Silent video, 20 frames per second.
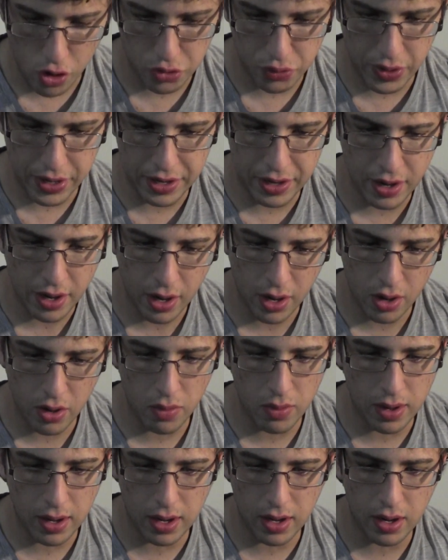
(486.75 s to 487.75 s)
course, we
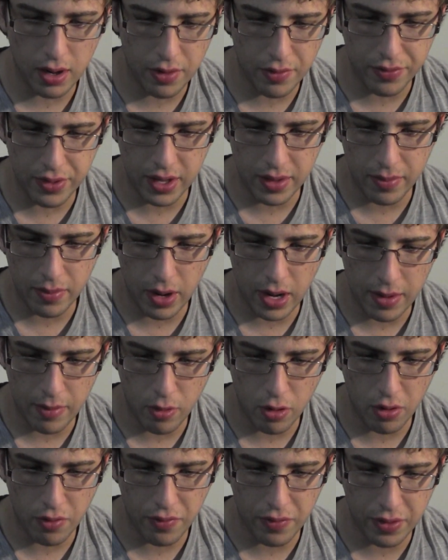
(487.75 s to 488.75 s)
know of the Mighty
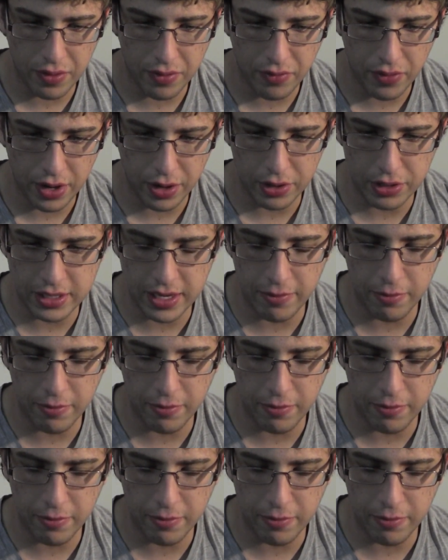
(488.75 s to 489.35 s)
Morphin figures